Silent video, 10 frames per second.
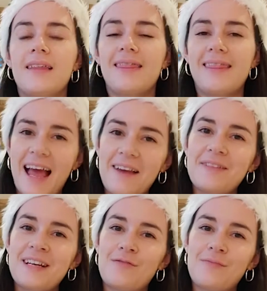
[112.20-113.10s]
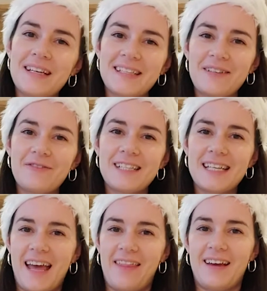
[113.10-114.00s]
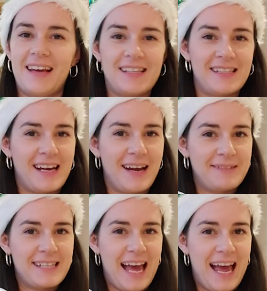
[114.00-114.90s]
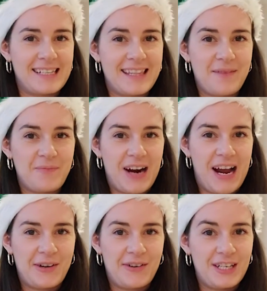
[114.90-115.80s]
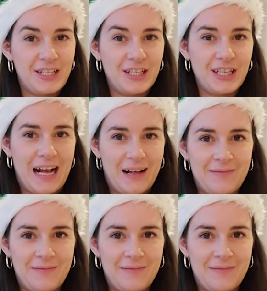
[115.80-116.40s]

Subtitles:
Then when you've mixed it all together, it's time to add the brown sugar.